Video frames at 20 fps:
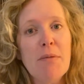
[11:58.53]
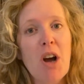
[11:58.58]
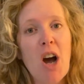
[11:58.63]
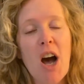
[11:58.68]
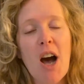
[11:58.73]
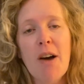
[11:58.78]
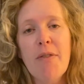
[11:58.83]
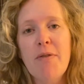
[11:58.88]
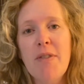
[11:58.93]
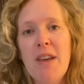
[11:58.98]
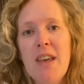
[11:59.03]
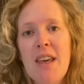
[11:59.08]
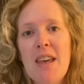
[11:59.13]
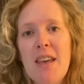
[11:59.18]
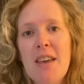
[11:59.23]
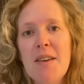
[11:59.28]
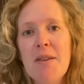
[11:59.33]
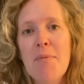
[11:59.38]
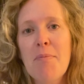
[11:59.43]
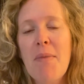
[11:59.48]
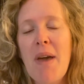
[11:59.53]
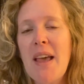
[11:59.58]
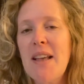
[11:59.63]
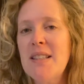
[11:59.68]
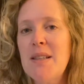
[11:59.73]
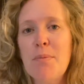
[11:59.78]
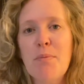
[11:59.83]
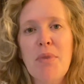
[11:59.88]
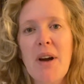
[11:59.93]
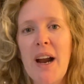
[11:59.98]
coffee, make
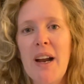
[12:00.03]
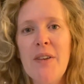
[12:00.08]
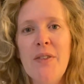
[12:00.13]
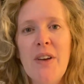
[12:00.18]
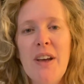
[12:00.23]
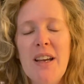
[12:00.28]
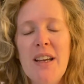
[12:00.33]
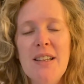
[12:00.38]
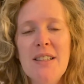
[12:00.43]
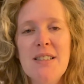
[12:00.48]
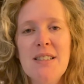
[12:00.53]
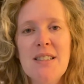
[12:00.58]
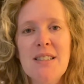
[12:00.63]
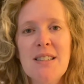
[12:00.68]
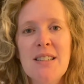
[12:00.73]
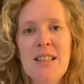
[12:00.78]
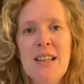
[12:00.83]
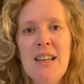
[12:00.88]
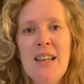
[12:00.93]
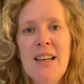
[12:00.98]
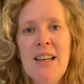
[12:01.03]
some breakfast,